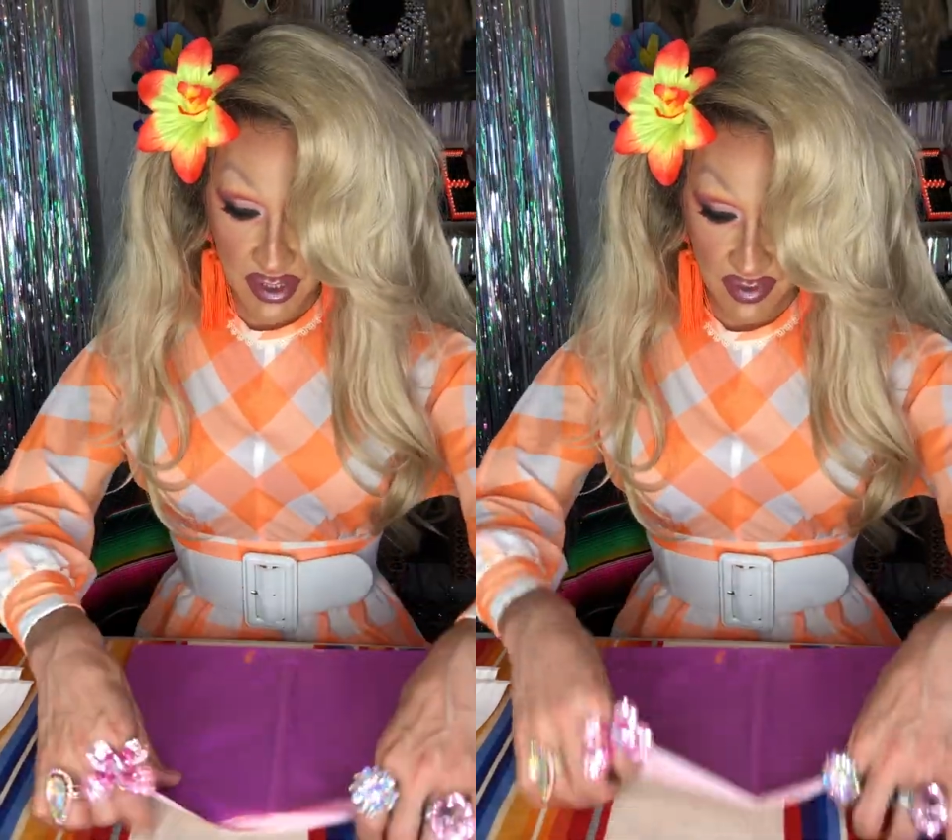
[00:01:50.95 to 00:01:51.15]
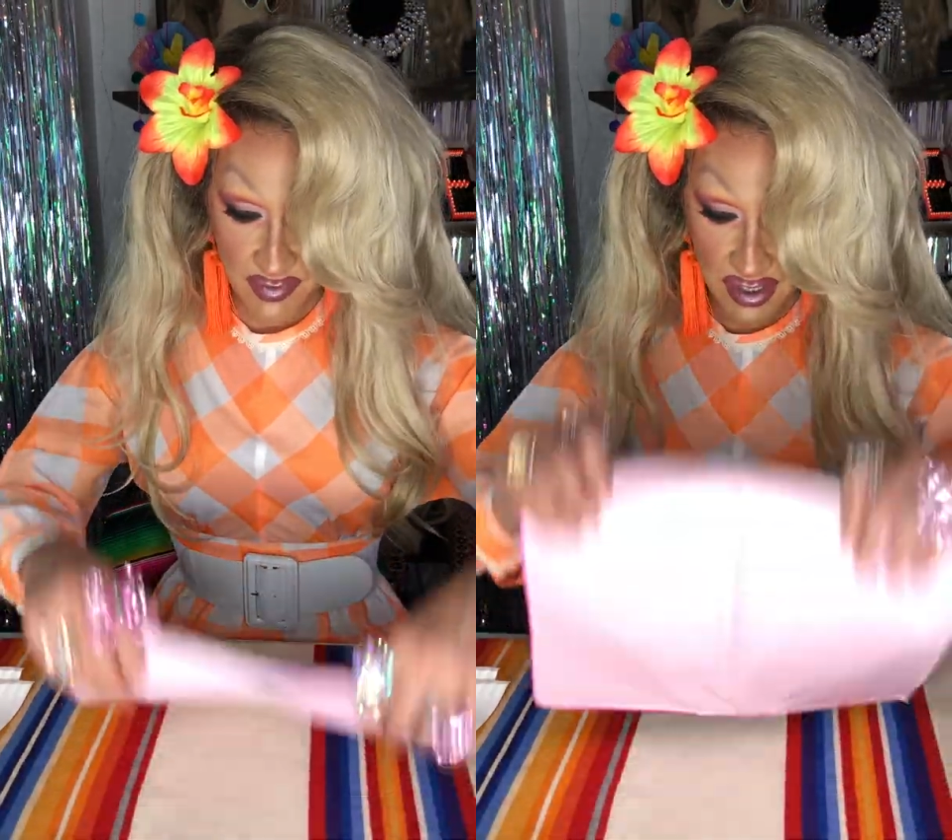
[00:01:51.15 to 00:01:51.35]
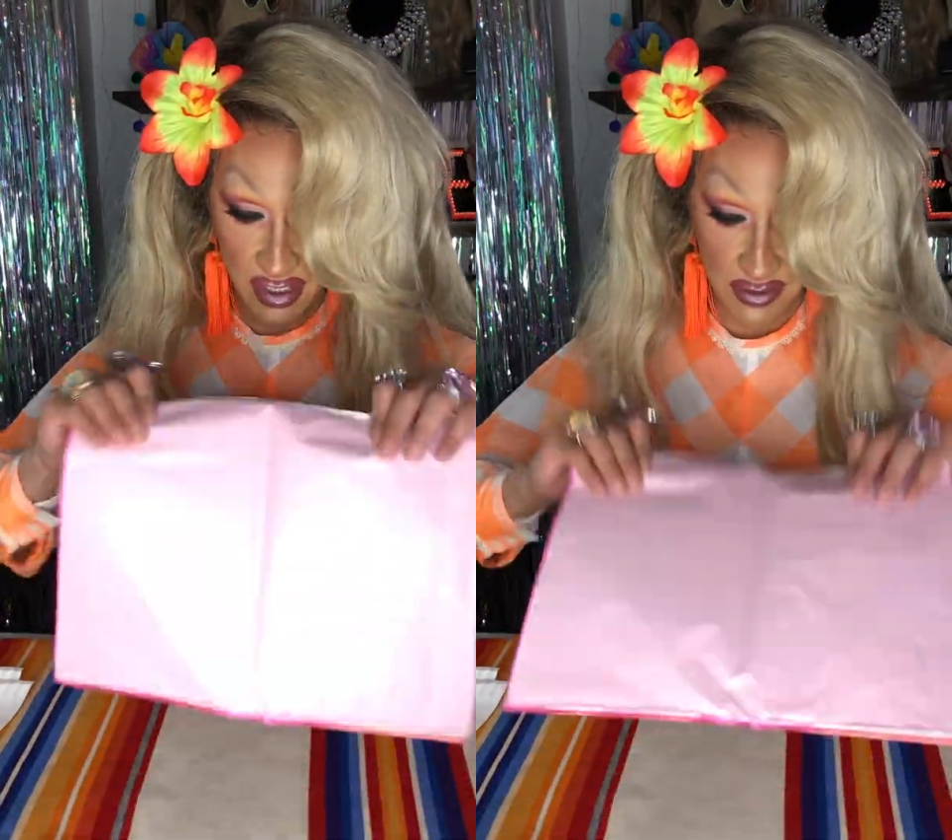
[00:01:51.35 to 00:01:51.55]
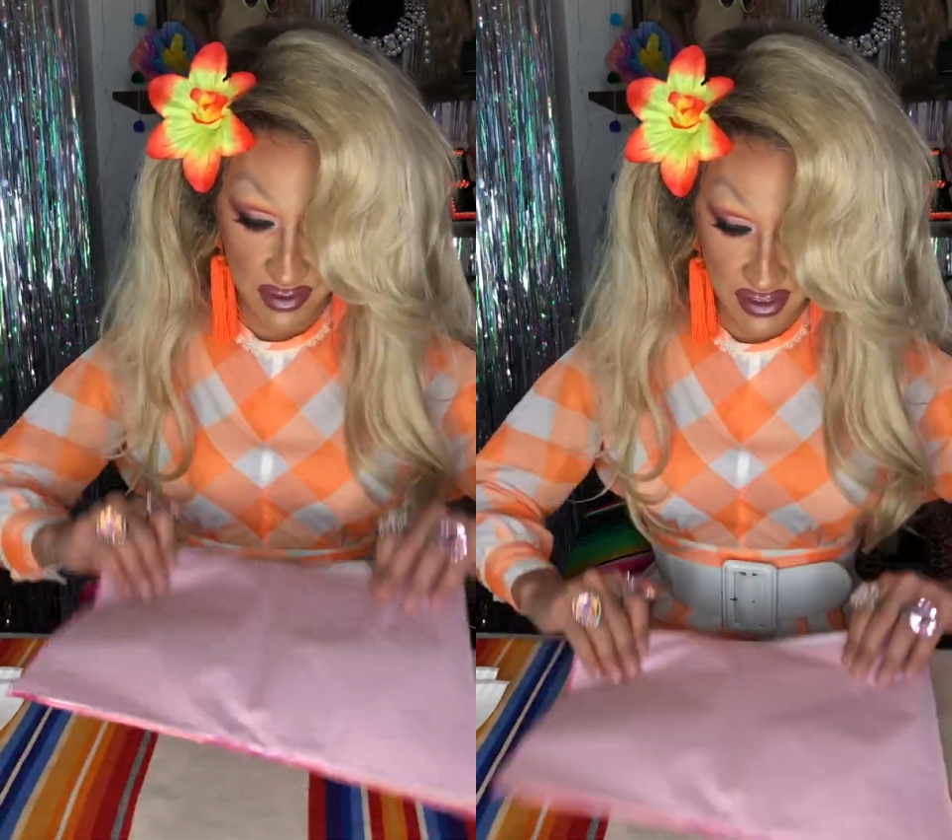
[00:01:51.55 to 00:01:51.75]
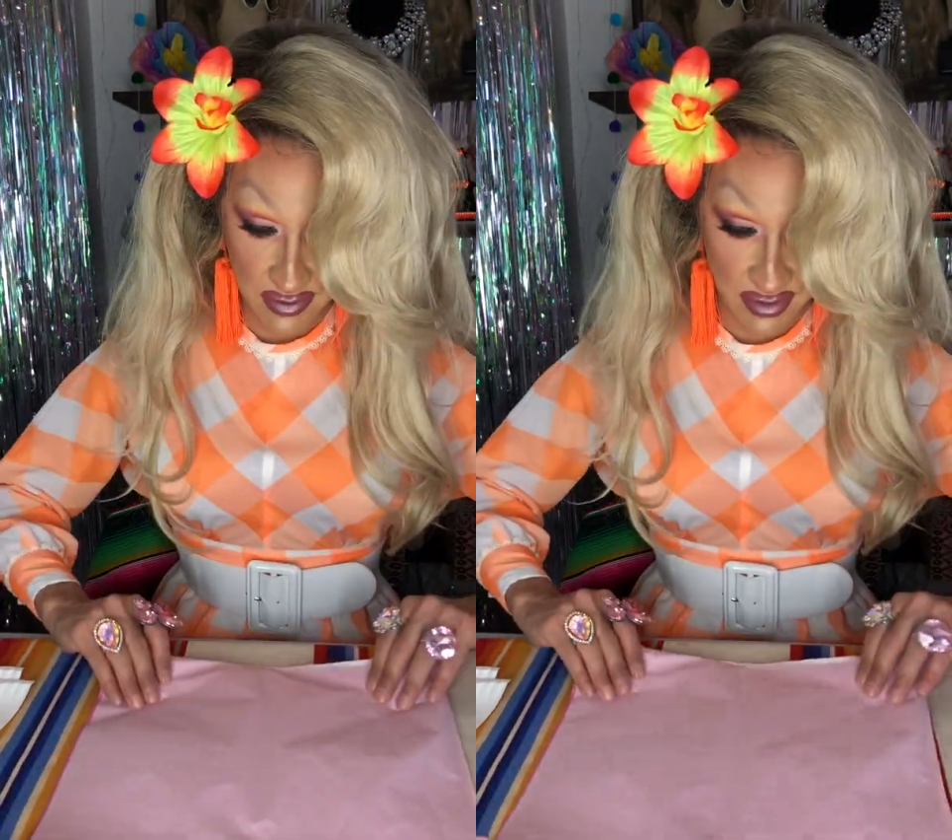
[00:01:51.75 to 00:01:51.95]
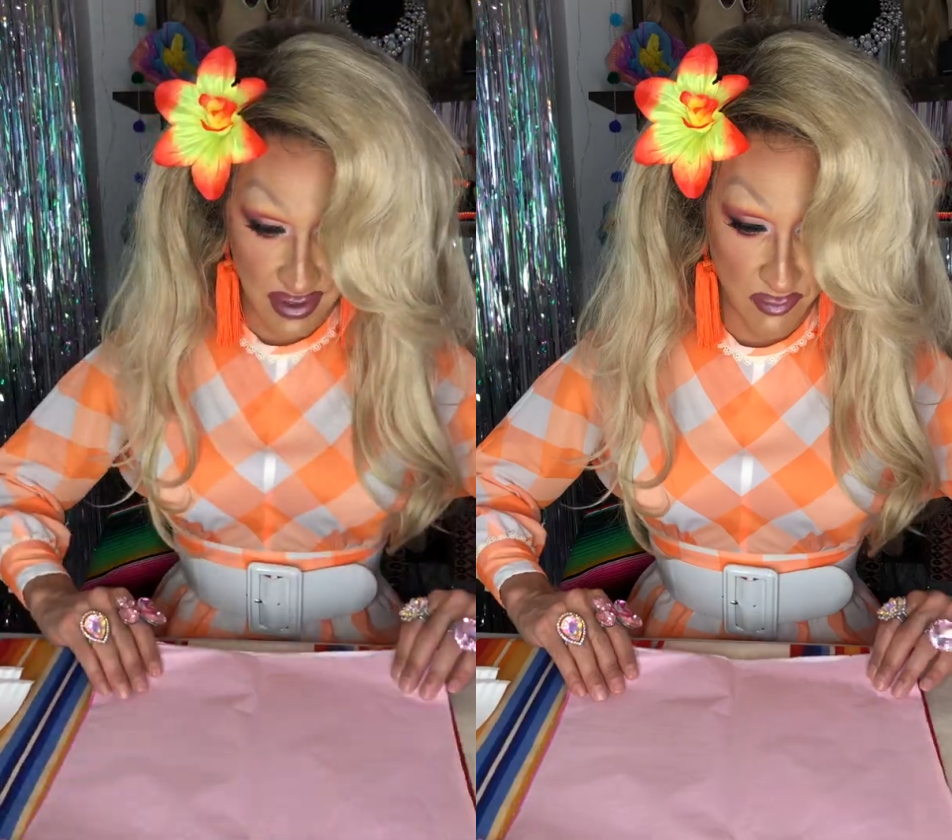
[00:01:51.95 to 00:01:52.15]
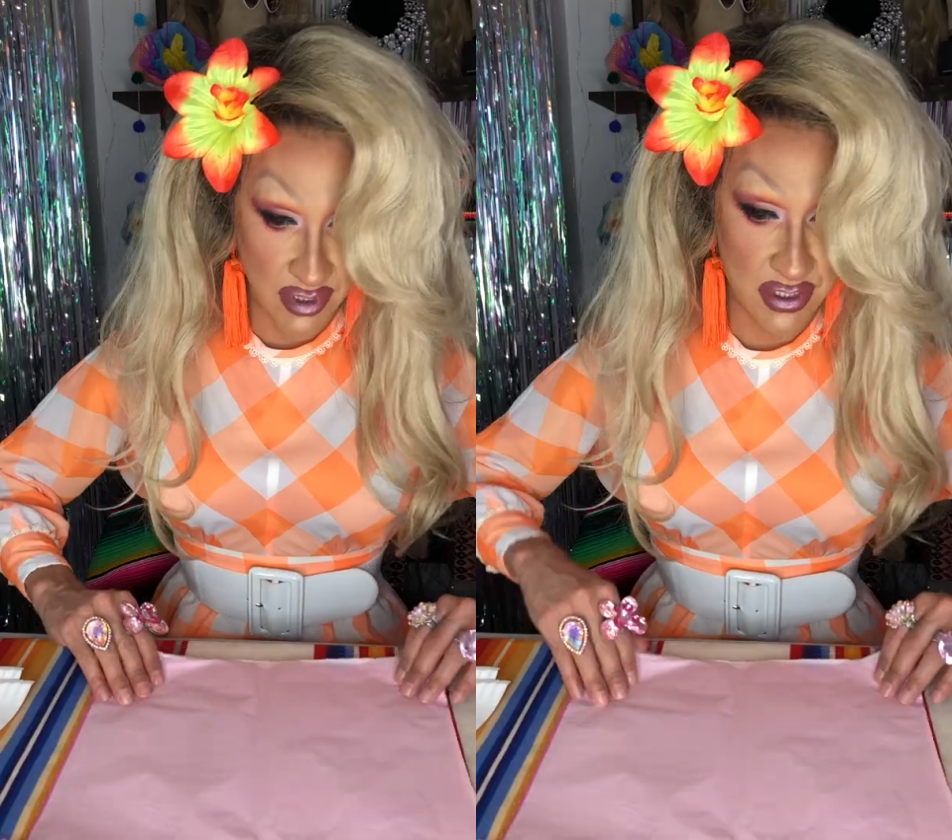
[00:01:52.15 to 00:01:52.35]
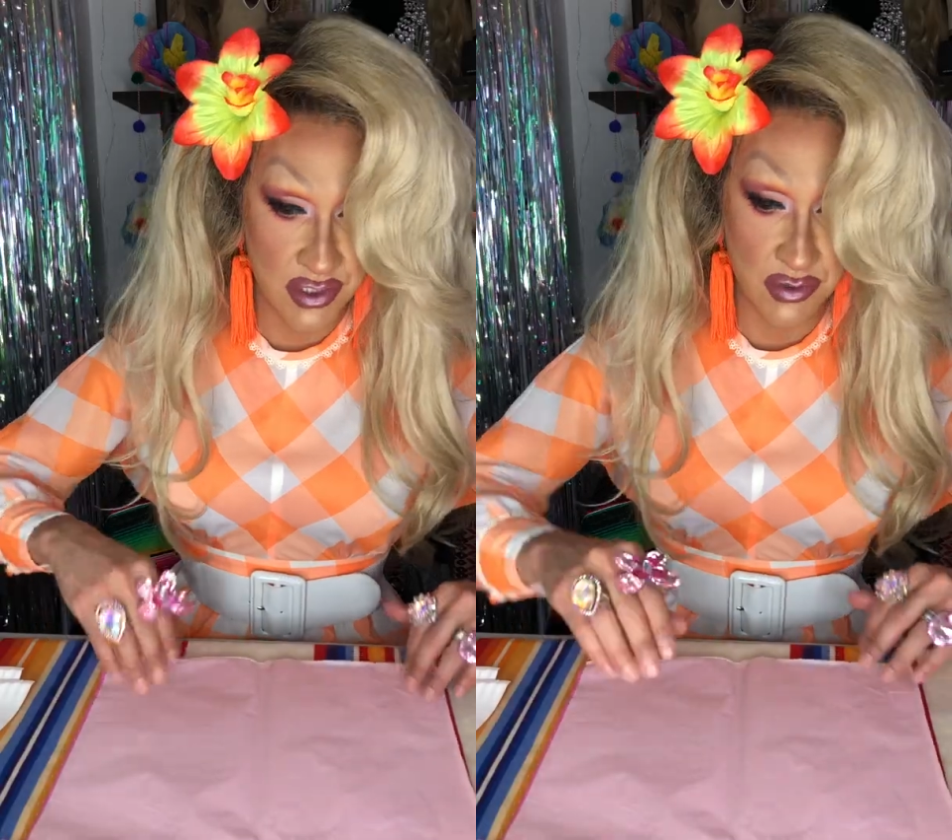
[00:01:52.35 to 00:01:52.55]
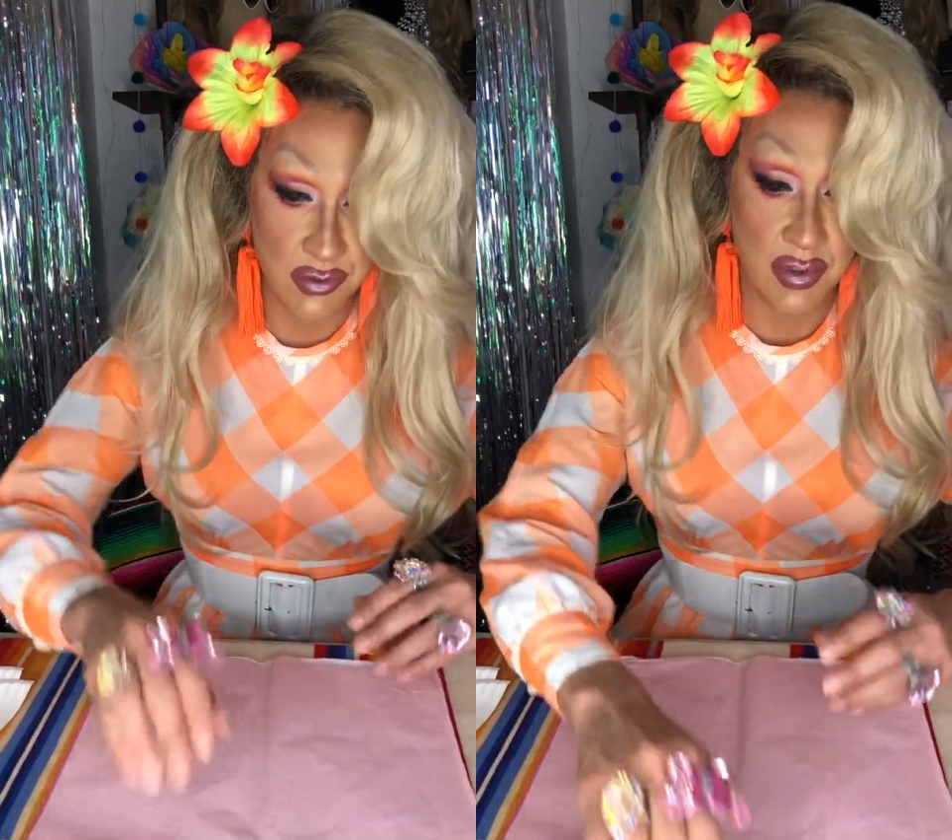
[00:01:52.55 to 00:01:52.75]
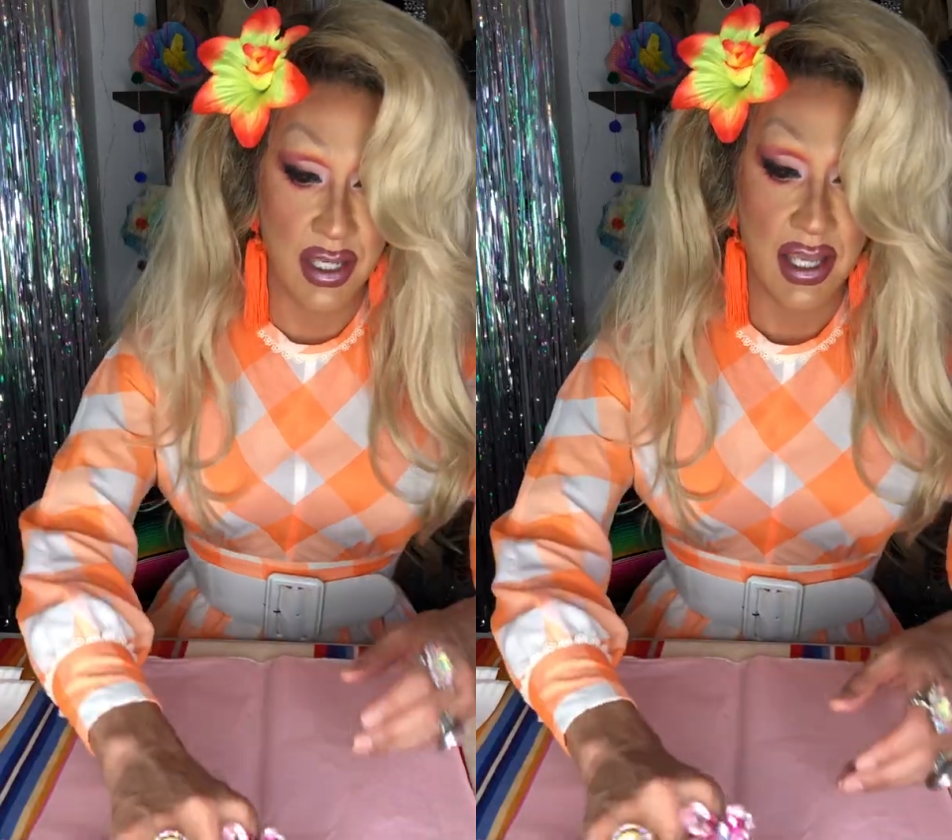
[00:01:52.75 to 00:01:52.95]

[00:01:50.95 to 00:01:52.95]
of different colors here that I want to